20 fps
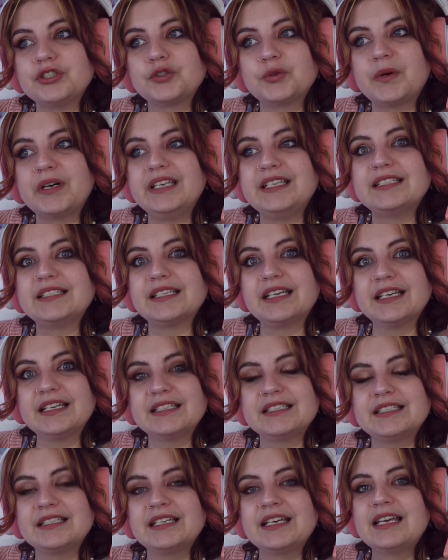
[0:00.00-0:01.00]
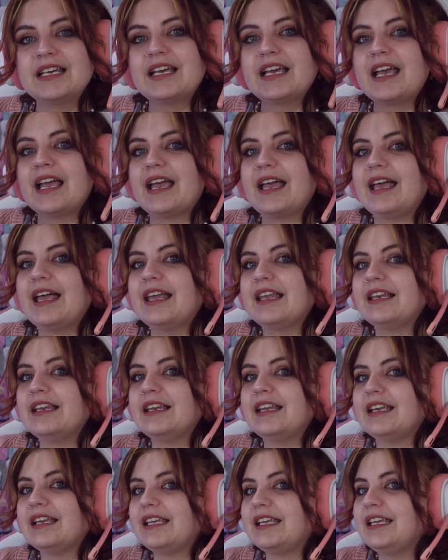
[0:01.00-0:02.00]
26
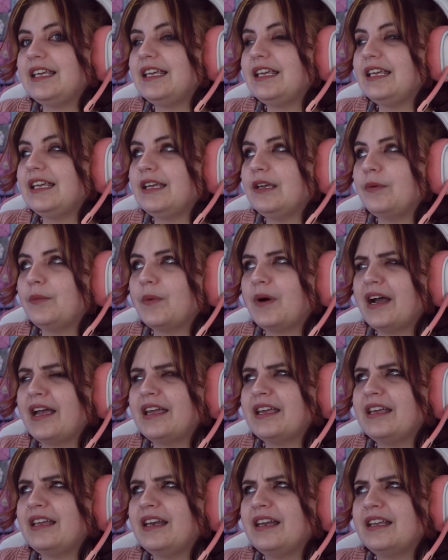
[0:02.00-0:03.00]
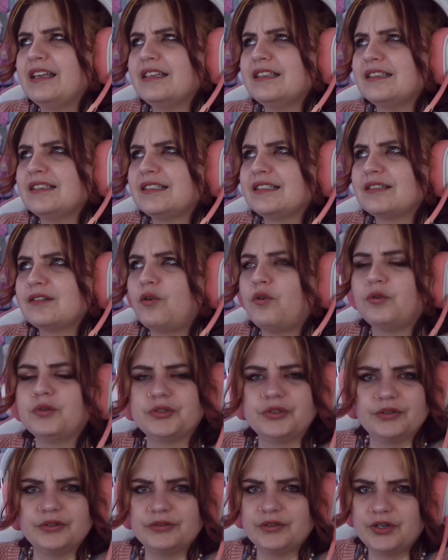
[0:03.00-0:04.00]
and Wyatt, is
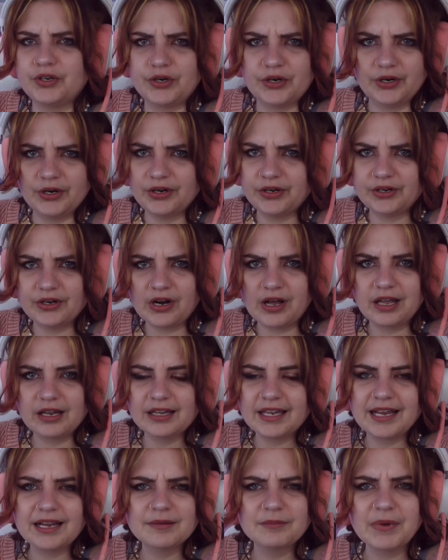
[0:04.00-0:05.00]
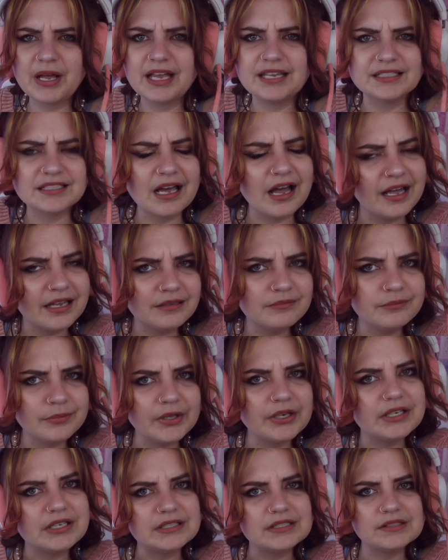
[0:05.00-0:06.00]
older than her. Not like by a ton,
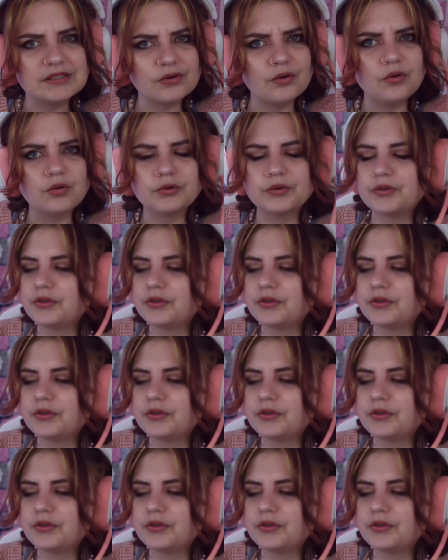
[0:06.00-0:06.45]
but he's still older